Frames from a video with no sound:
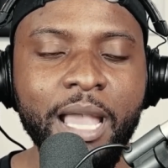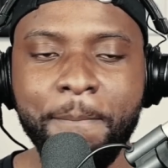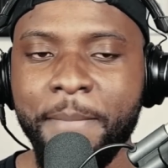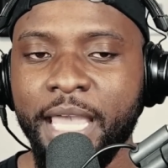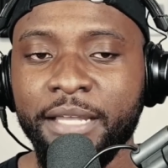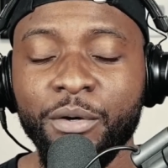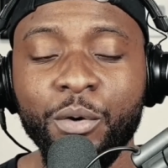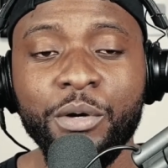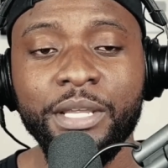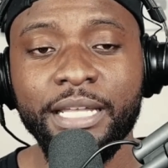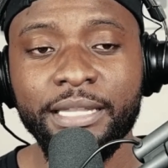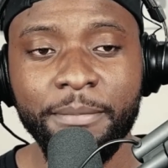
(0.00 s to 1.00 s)
a man
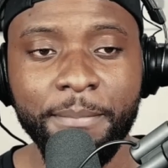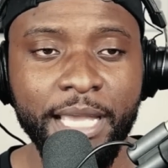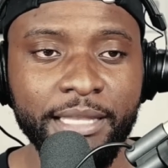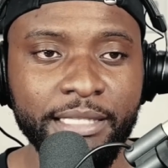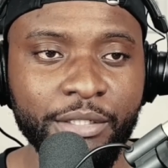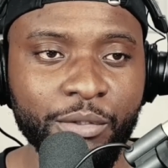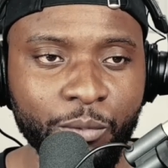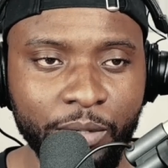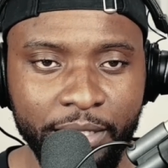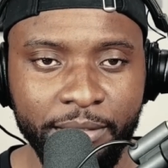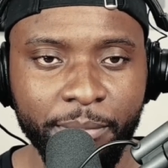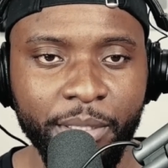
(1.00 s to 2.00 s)
or get the man that you
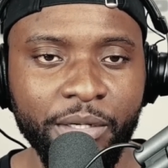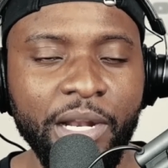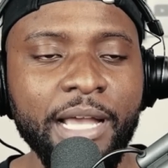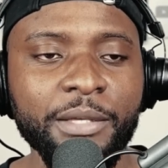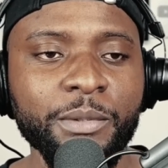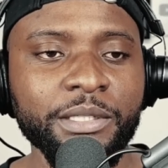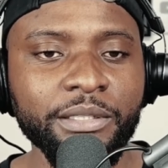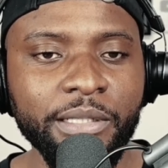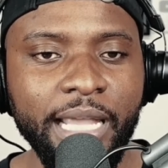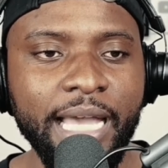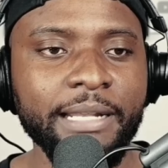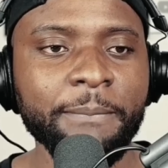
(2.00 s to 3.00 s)
want, depending on how you want to
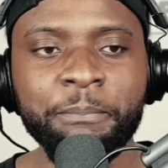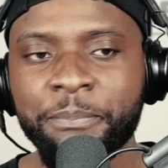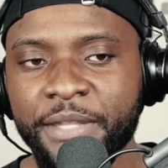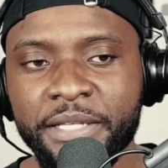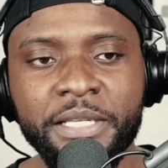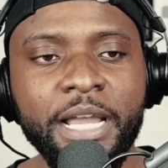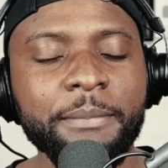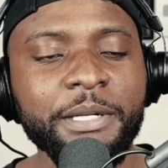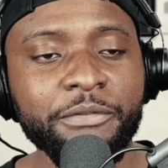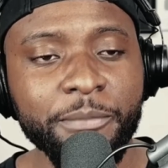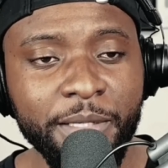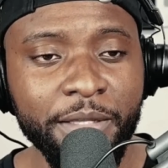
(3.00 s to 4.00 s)
look at it. Next
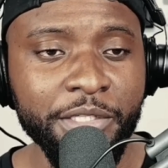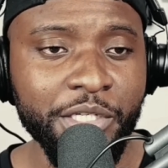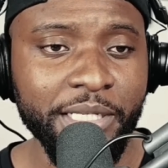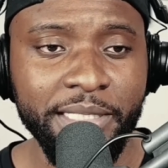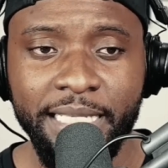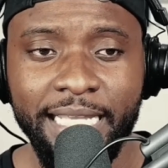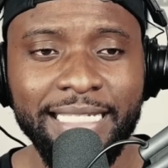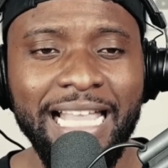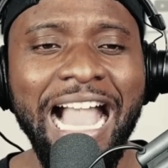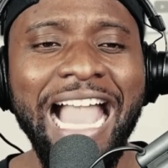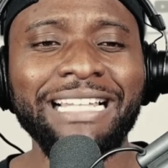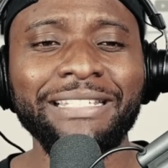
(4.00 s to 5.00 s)
comment from another chick says,
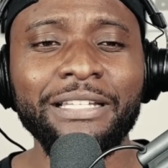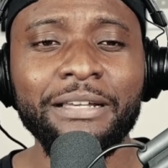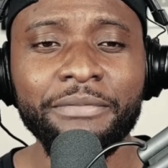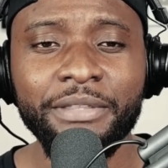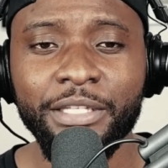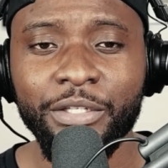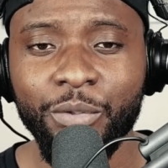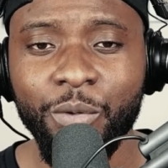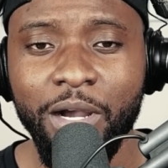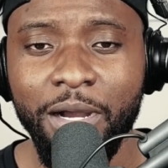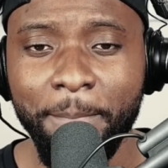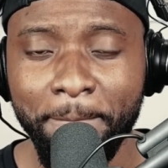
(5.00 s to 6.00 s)
I love that you
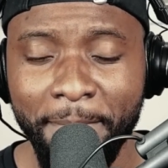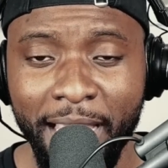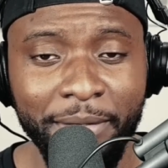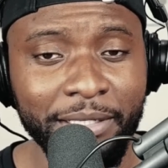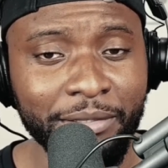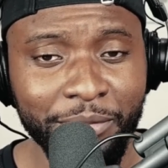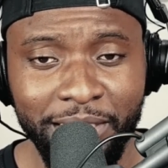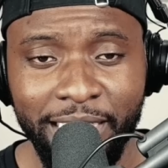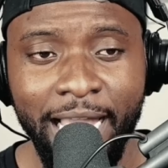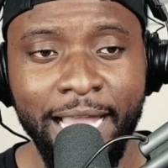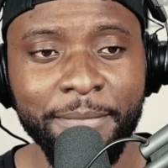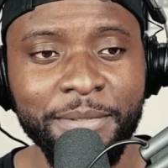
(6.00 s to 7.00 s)
are married three
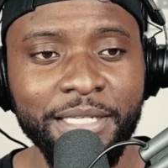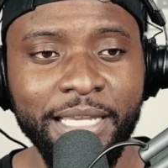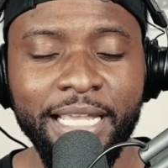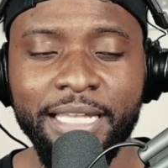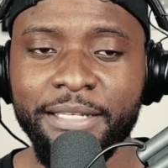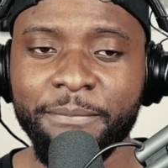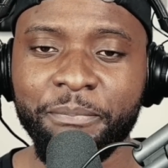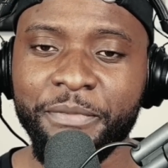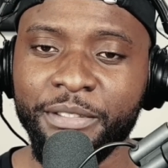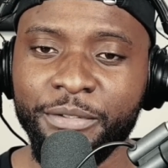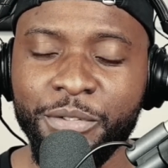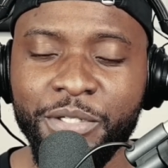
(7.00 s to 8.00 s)
times. Again,
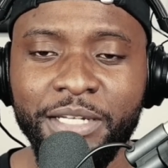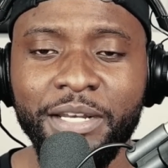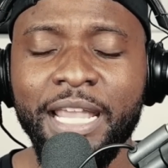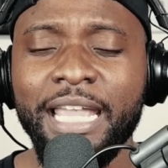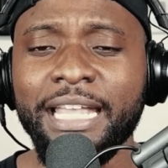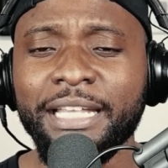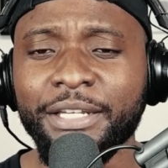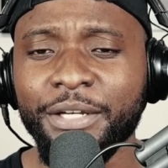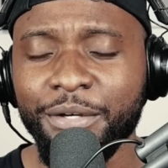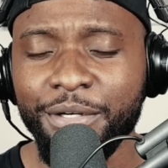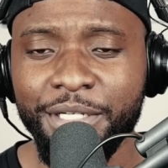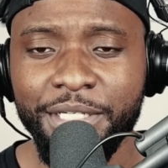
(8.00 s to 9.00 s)
delusion here,
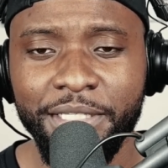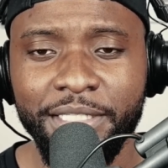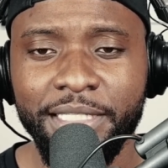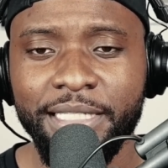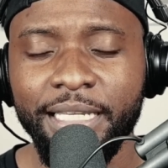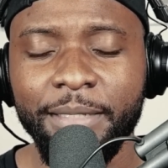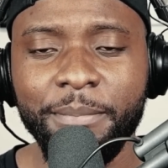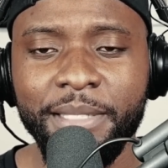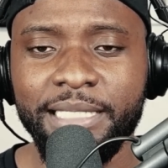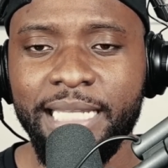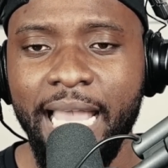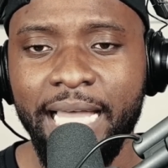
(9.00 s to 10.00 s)
encouraging the same
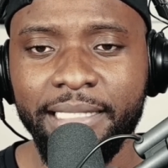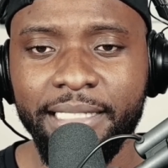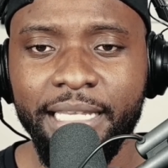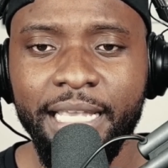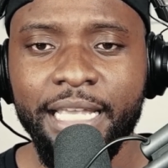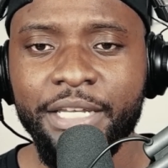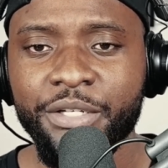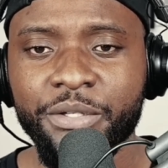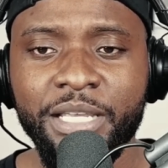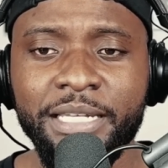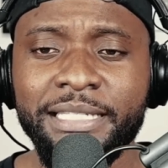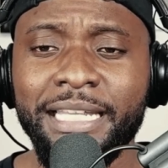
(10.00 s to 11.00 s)
mentality. She
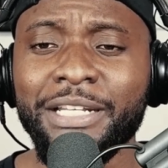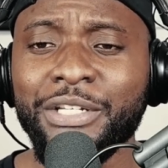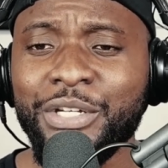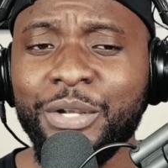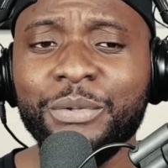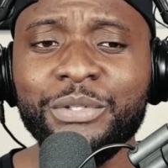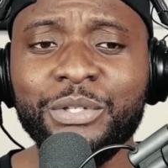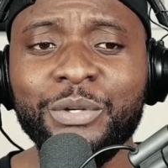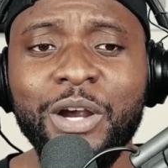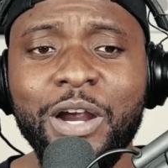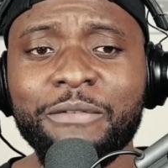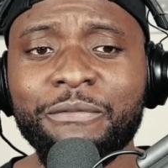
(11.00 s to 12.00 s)
goes on to say, It shows
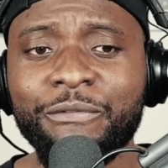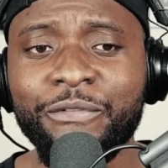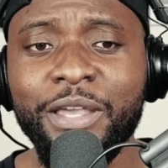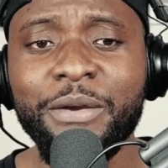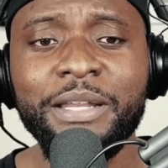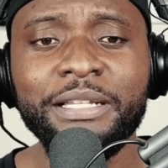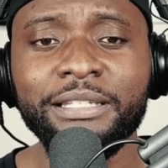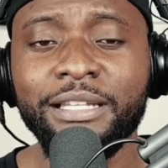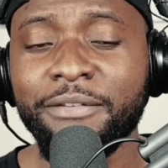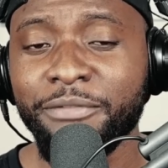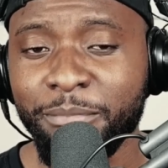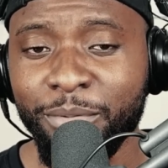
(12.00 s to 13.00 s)
you are very
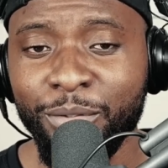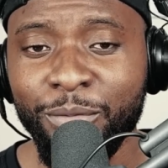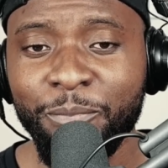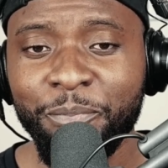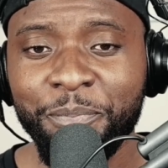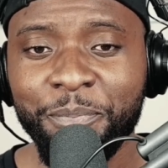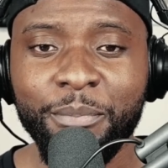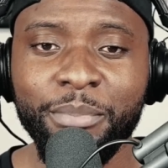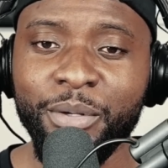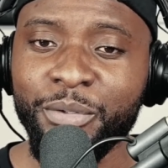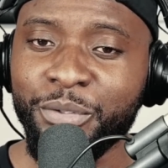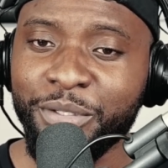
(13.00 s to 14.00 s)
lovable,
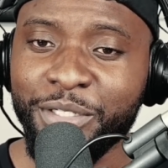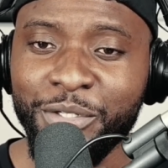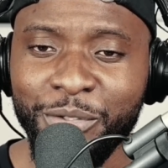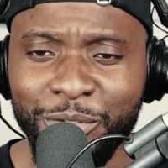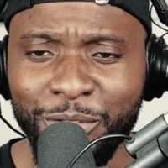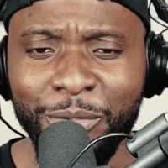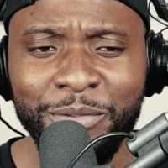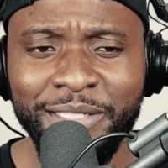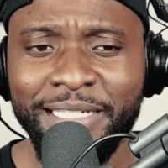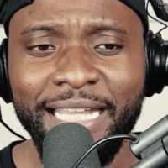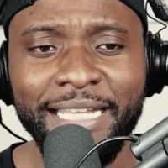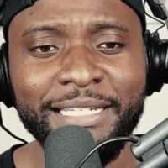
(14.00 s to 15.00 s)
but also that you don't
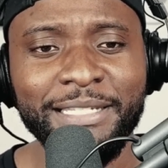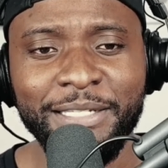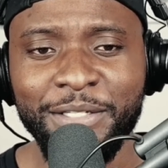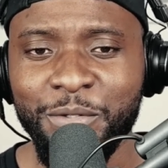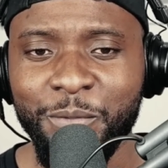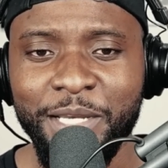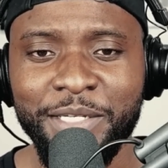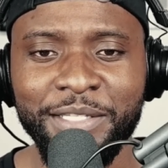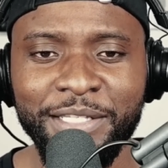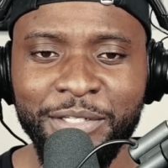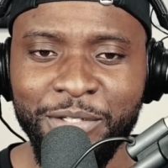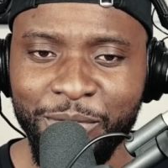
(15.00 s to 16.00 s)
stay in a situation
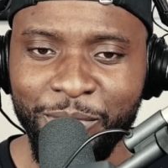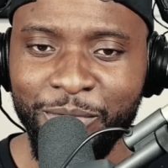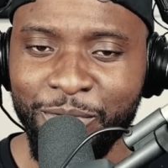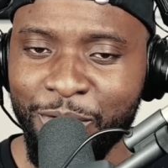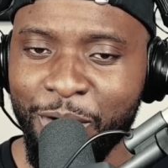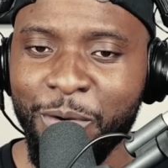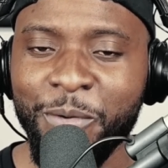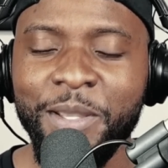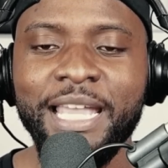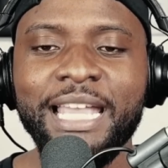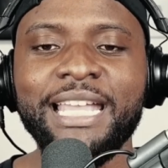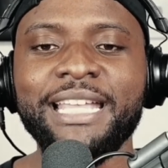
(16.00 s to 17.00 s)
that you know
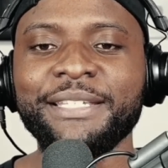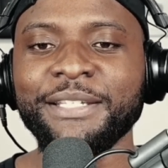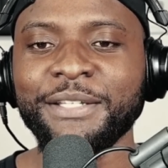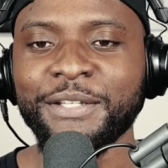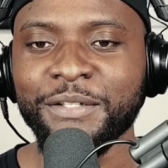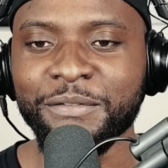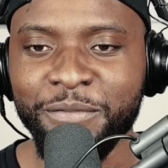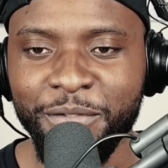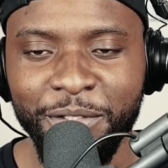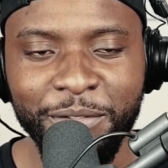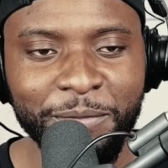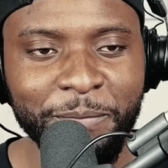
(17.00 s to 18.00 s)
isn't good for
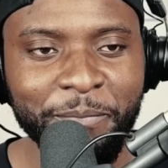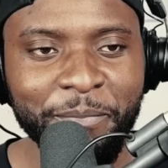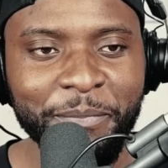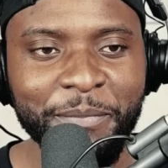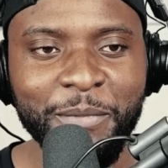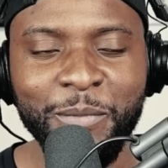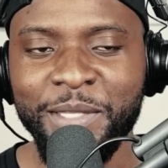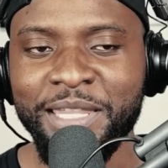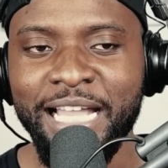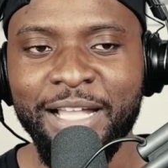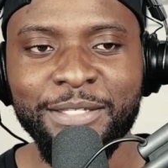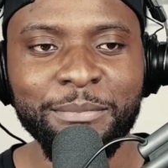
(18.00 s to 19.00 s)
you.
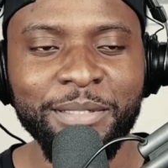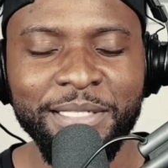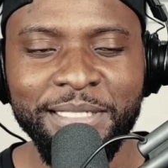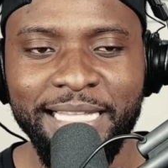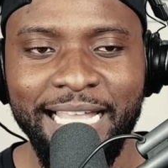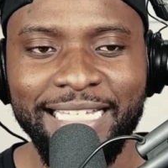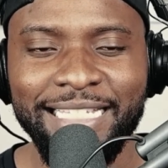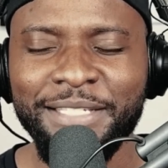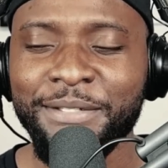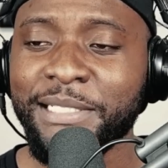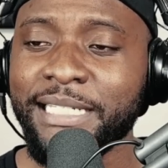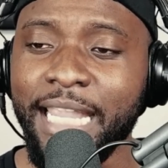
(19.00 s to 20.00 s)
1,000 plus likes. These
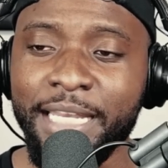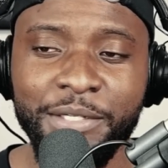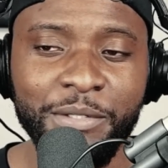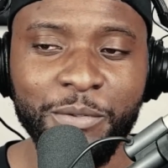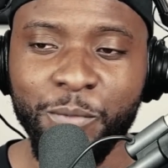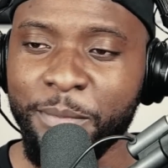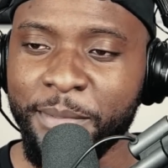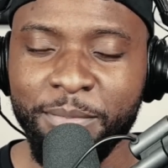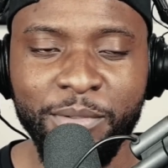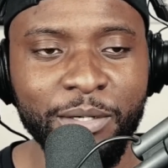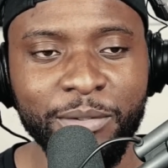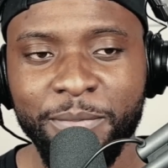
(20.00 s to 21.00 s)
are dangerous women,
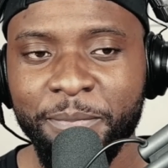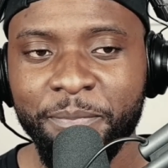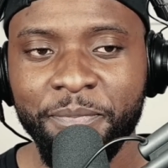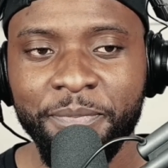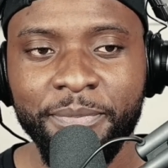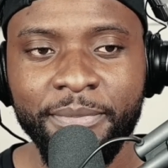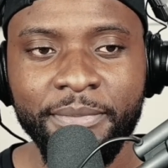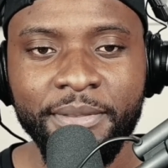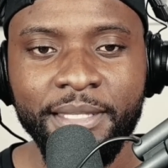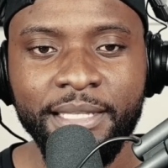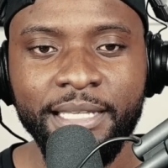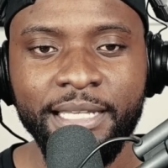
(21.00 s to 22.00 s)
bro.
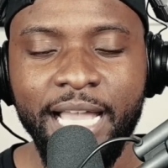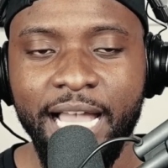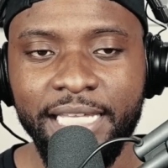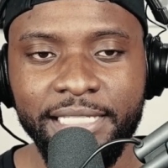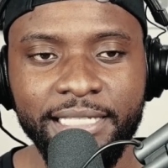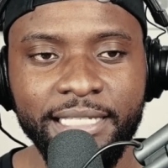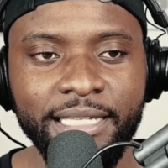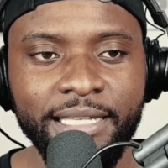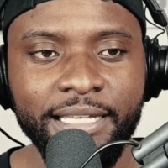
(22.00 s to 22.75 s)
Guys,